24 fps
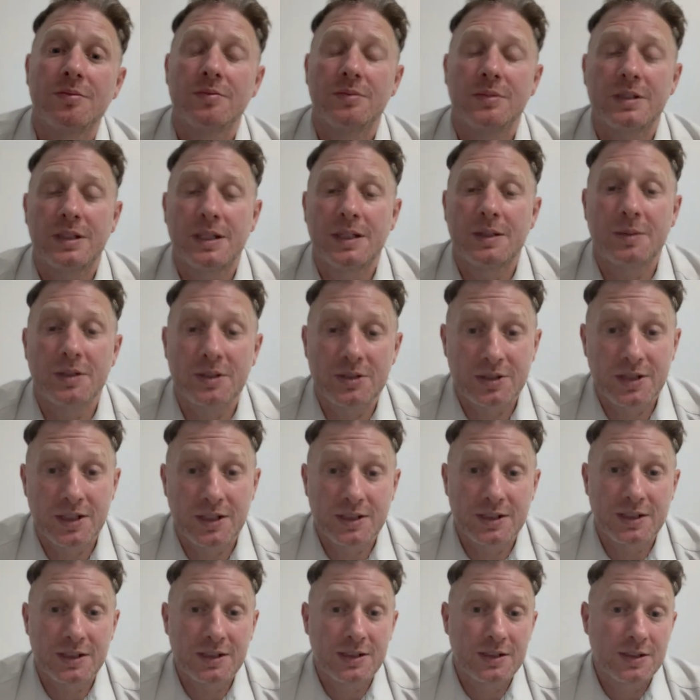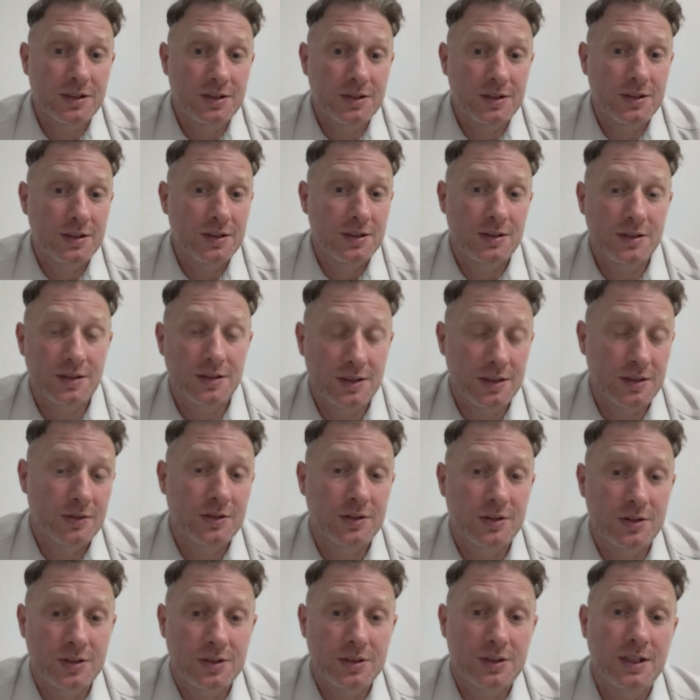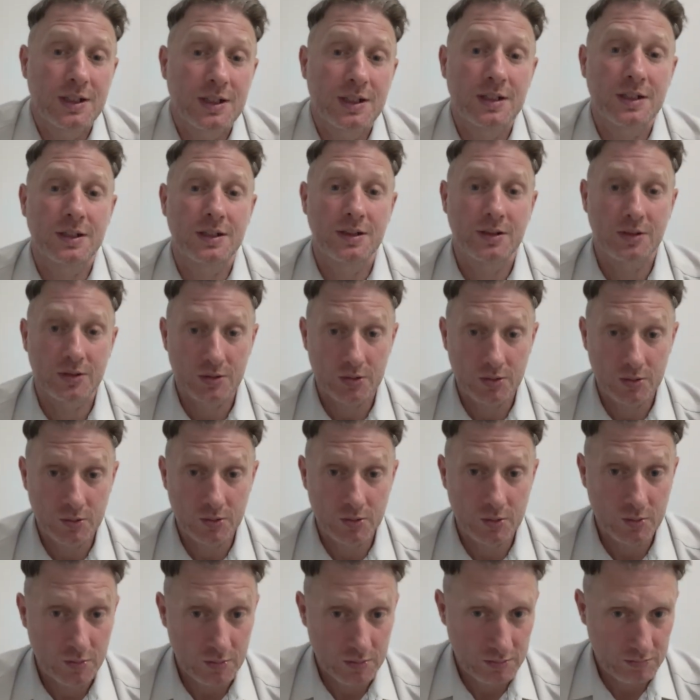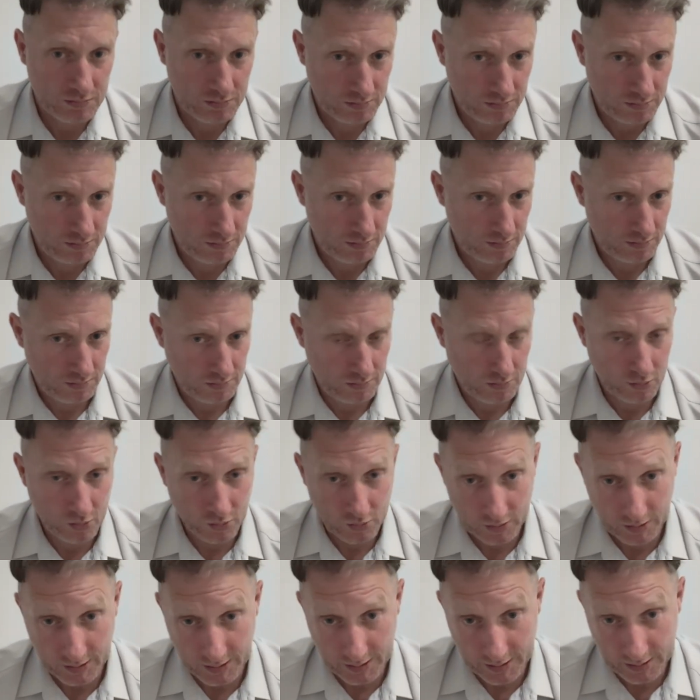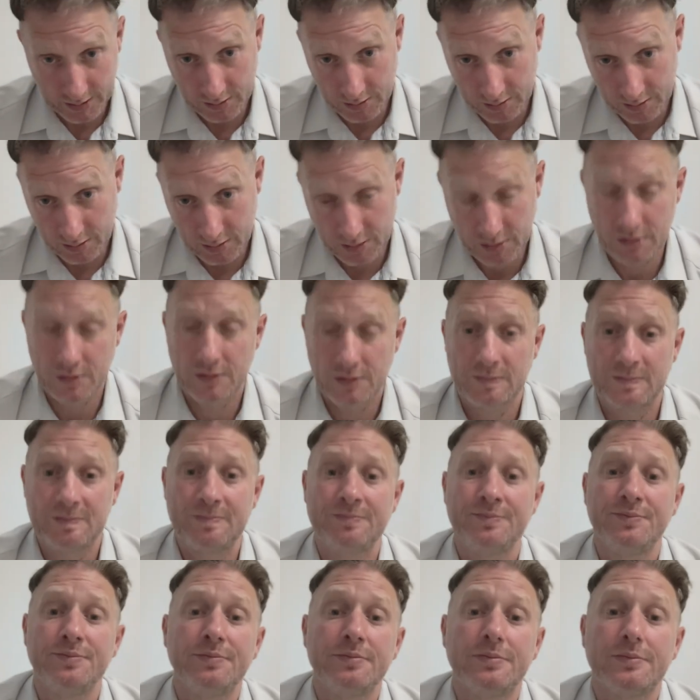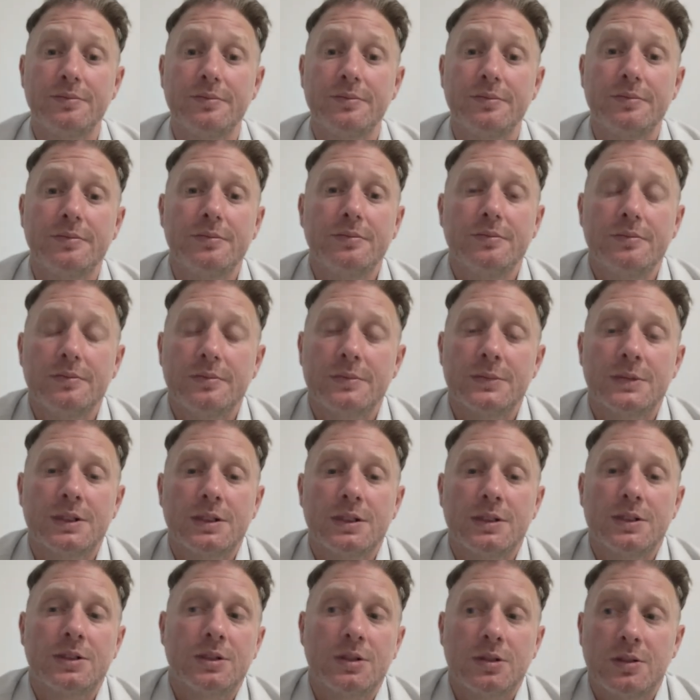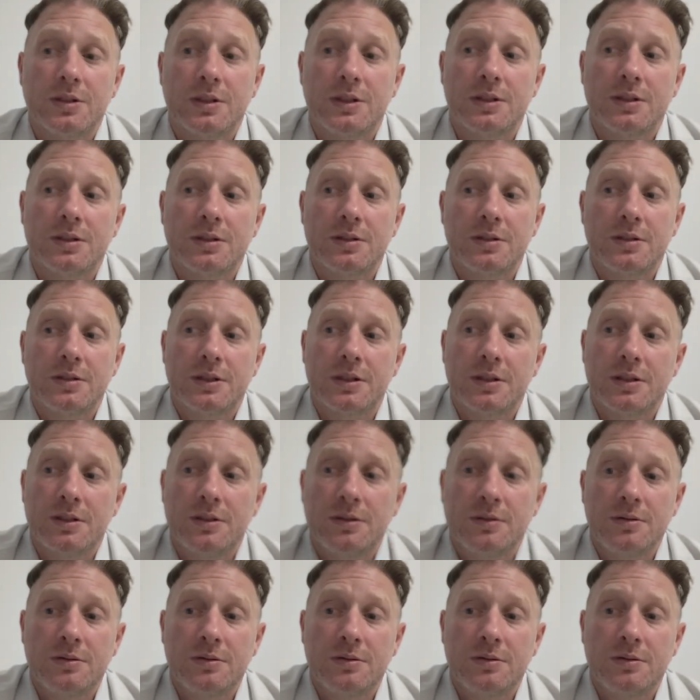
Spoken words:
that much acting done yet. They were just starting out too, more or less. And so I said, okay,